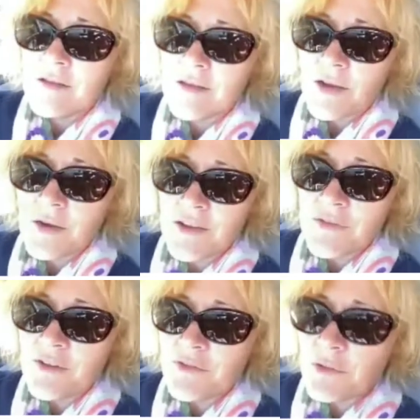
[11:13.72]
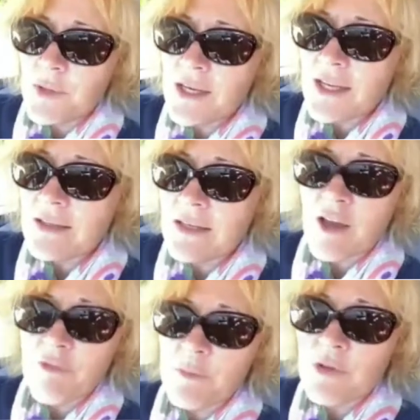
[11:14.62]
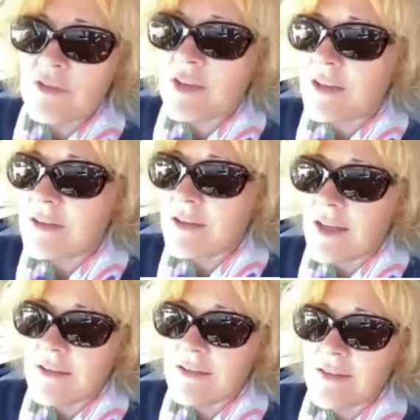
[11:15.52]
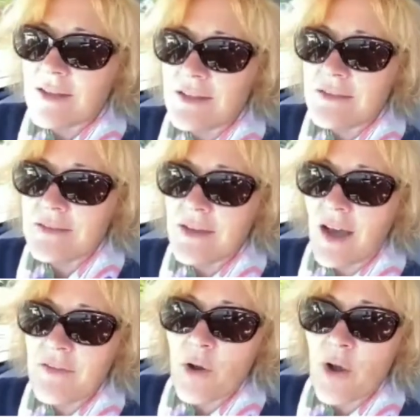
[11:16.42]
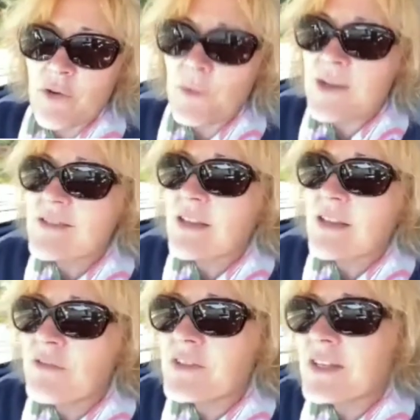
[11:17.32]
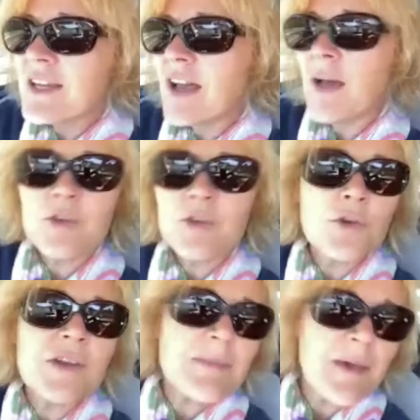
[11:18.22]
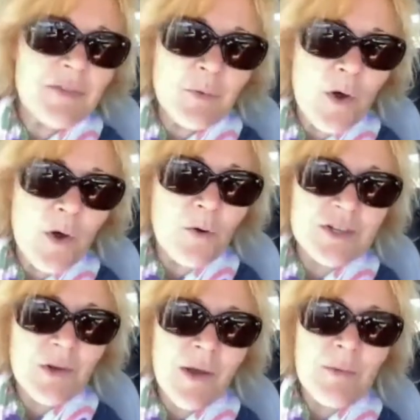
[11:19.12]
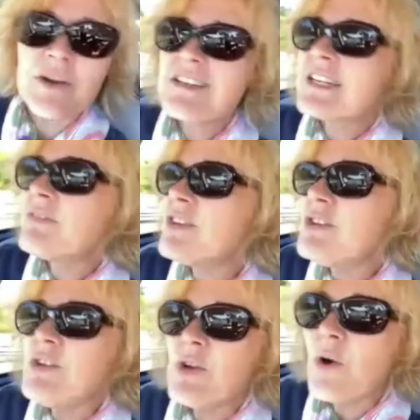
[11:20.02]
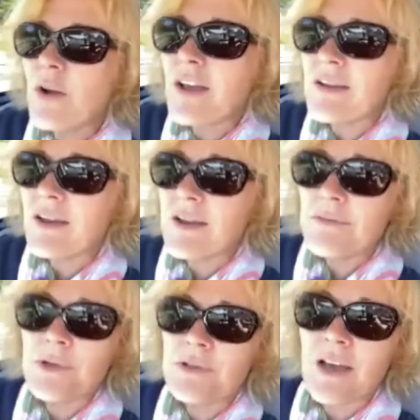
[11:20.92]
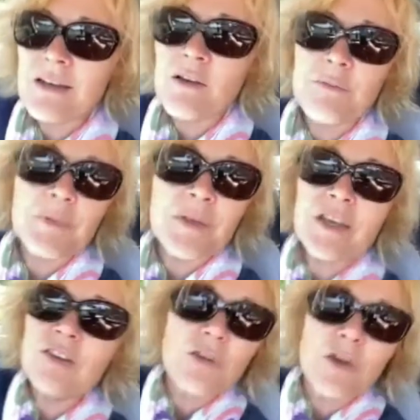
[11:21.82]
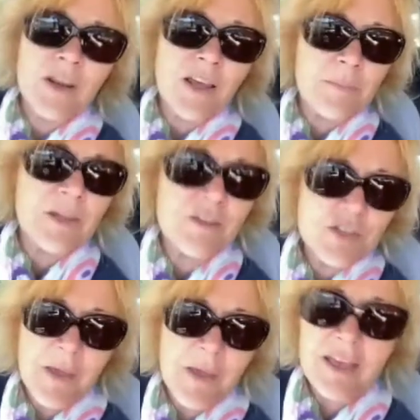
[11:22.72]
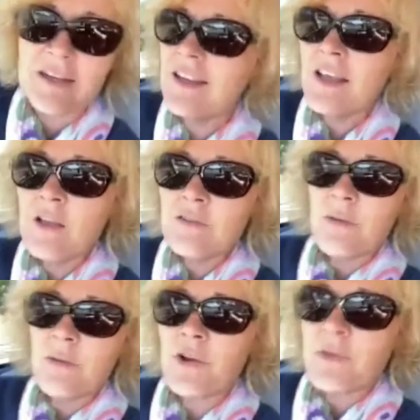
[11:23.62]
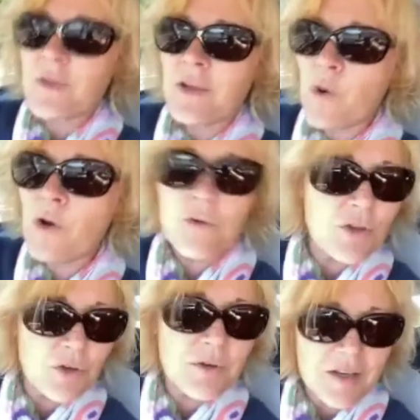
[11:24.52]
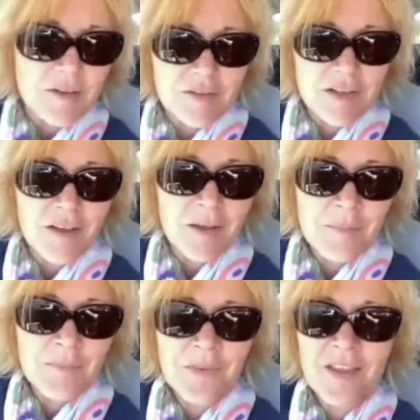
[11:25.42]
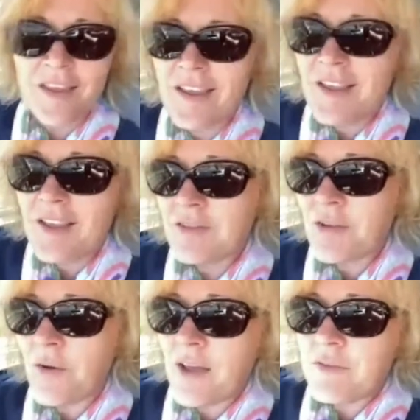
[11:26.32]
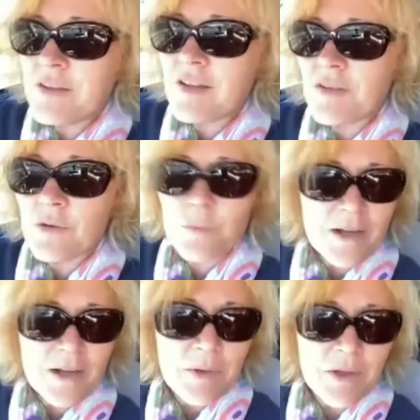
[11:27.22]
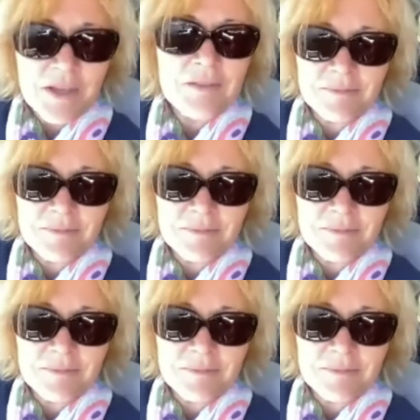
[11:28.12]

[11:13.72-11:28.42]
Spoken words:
So if you really love music, and I've always loved, I'm curious about the world. You know, I wanted to live in New York. I love being in Europe. I like being in Japan. So I'm very world curious, and so I think that's a good way to be.